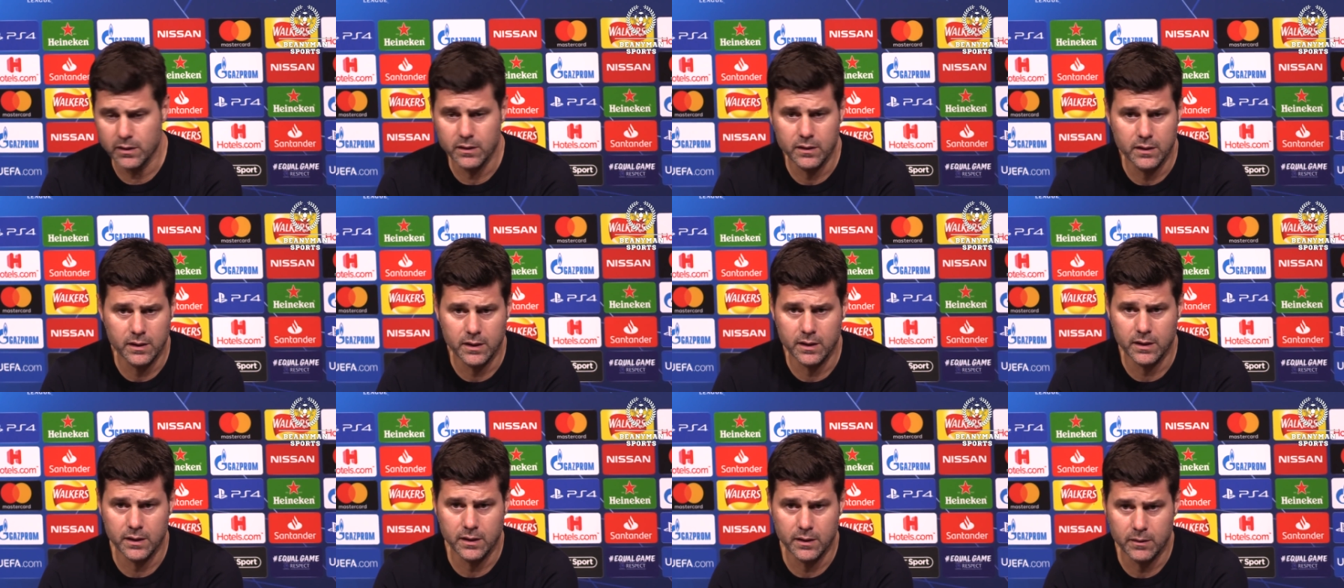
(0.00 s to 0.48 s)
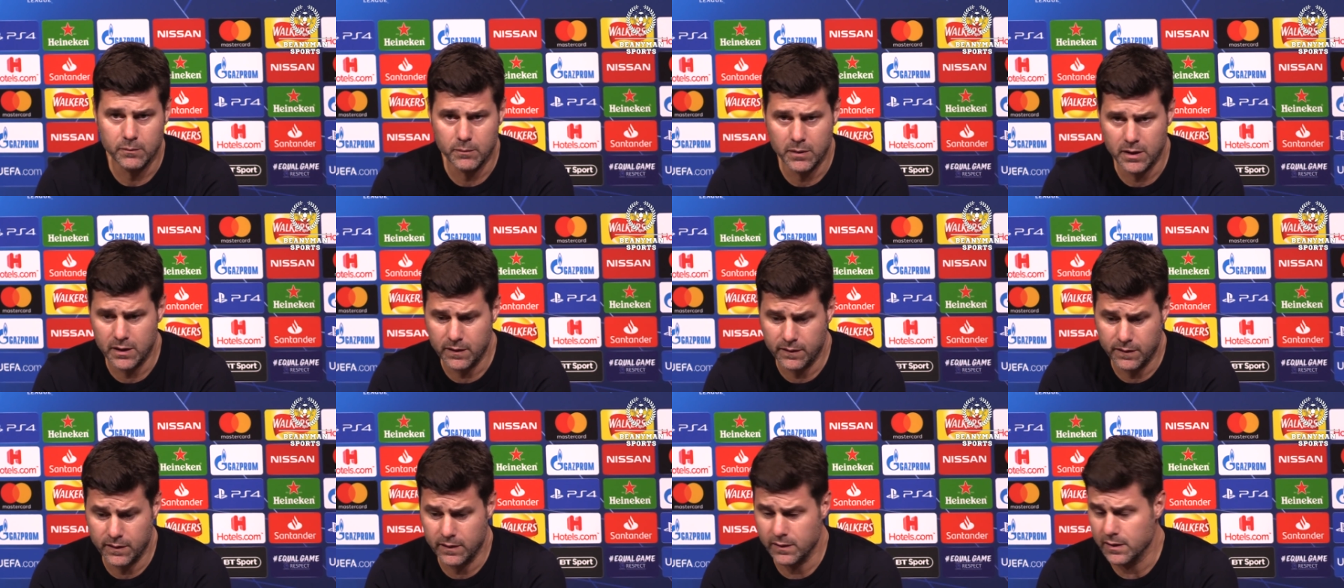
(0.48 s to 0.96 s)
Uh,
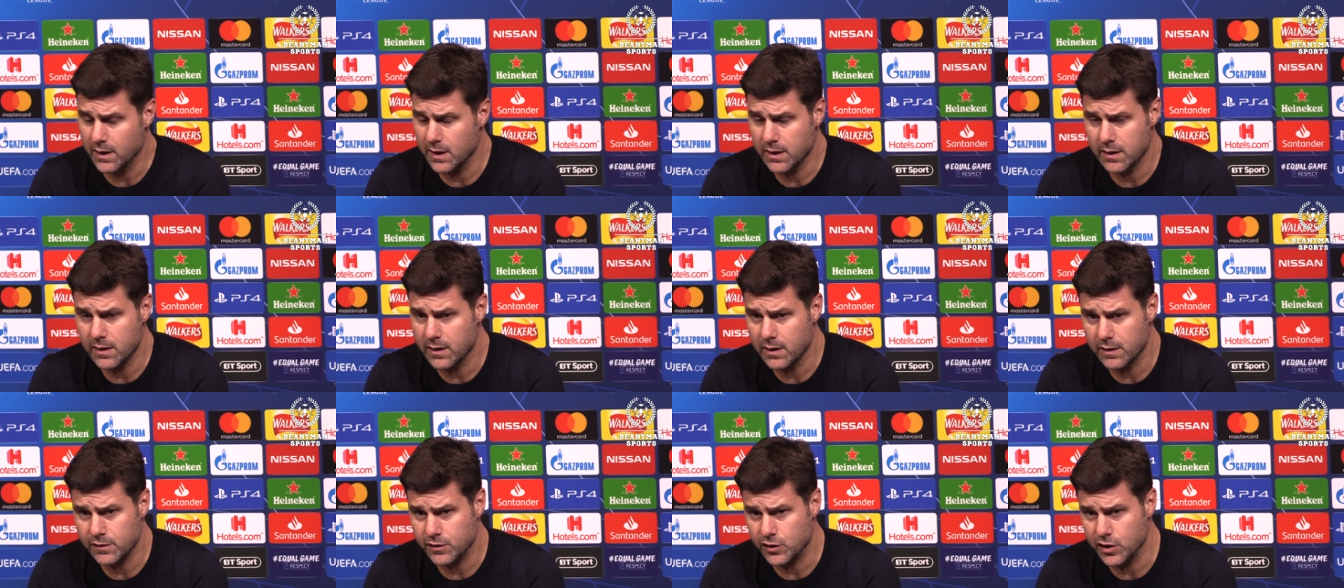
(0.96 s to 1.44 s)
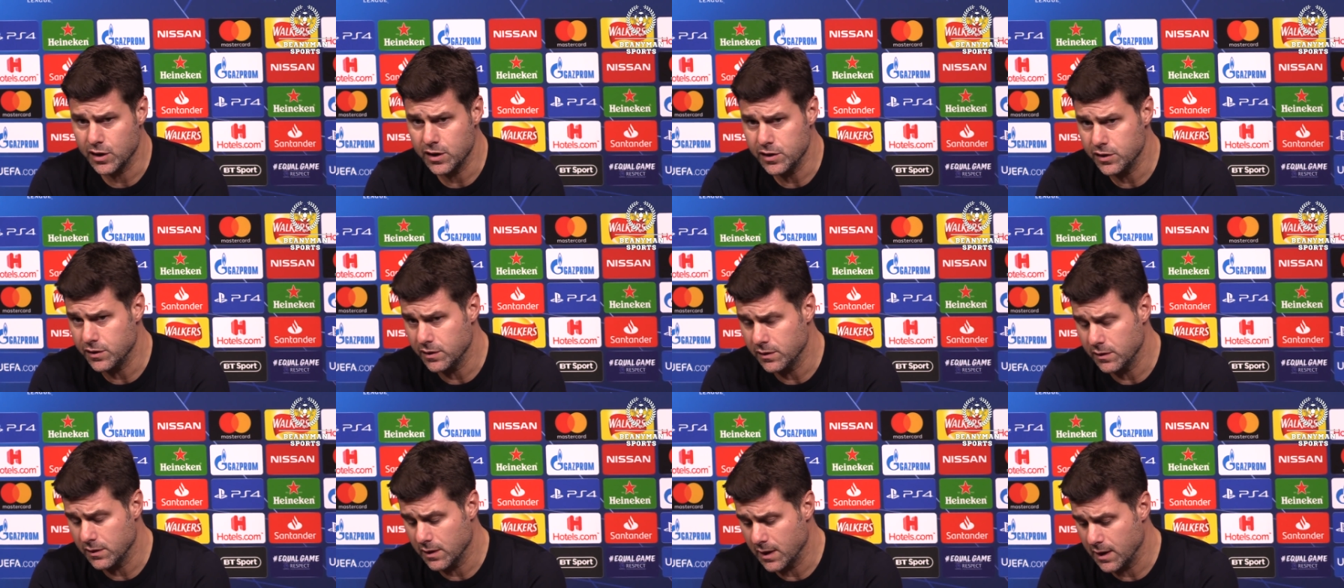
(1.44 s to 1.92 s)
many things are
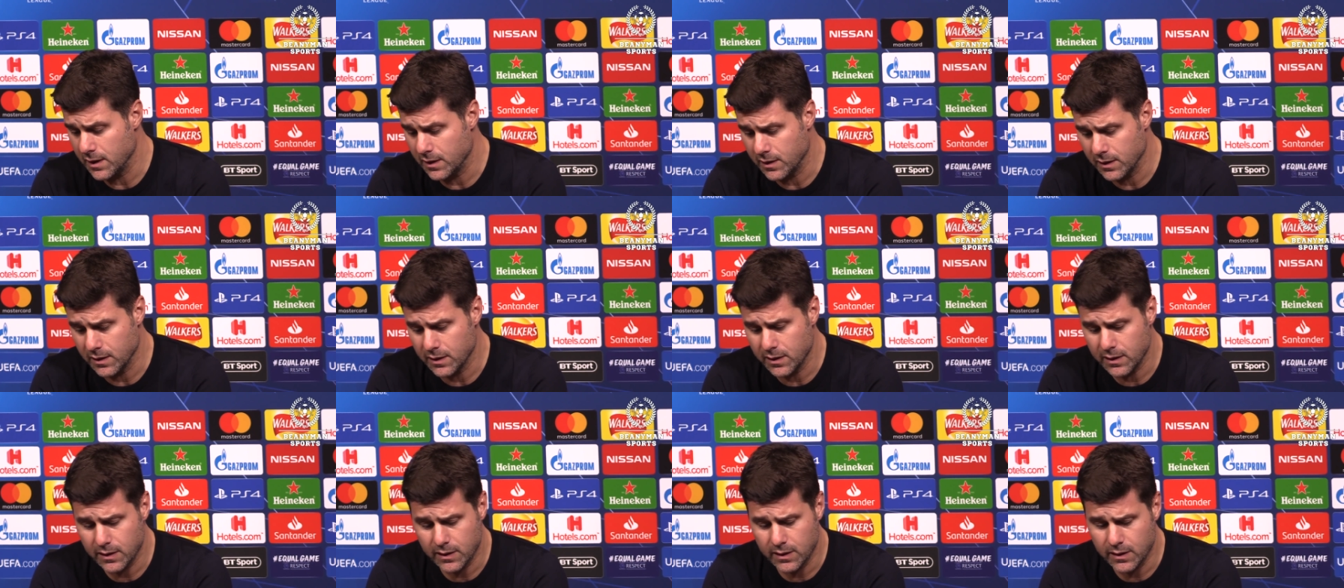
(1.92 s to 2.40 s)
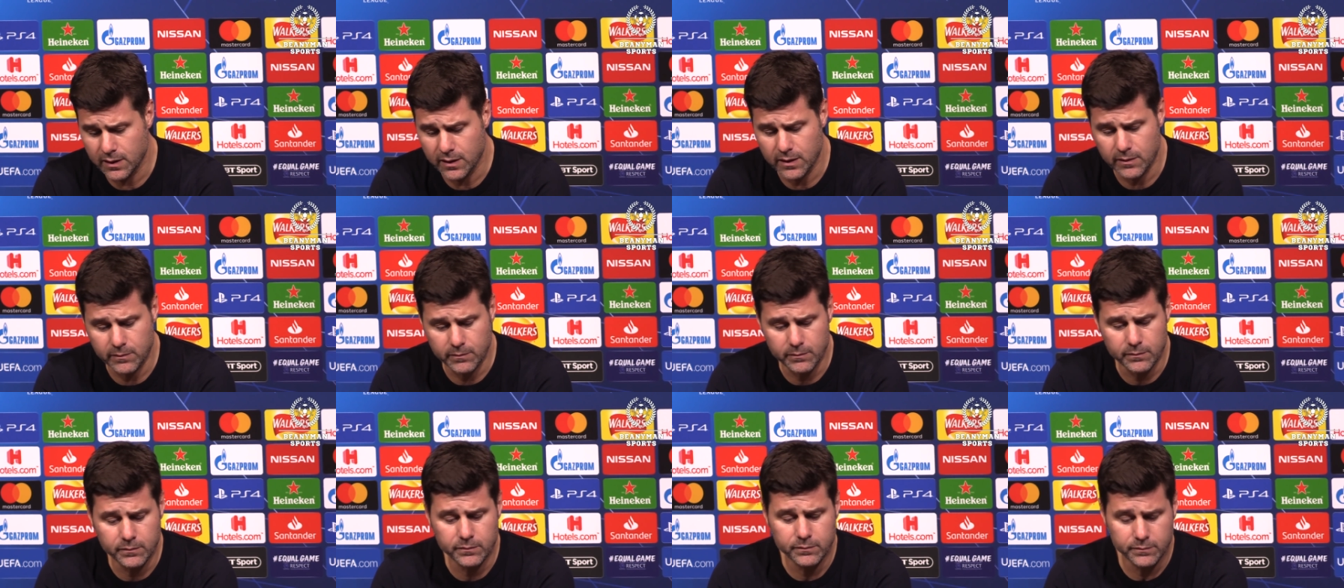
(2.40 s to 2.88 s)
changing, like,
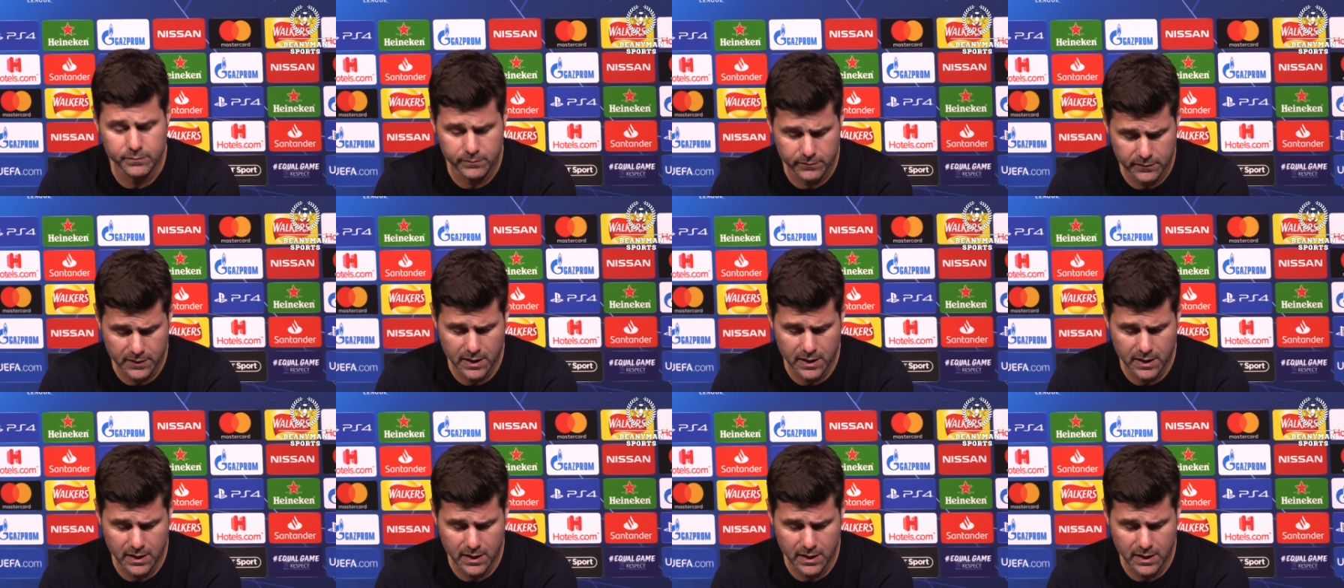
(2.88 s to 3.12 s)
um,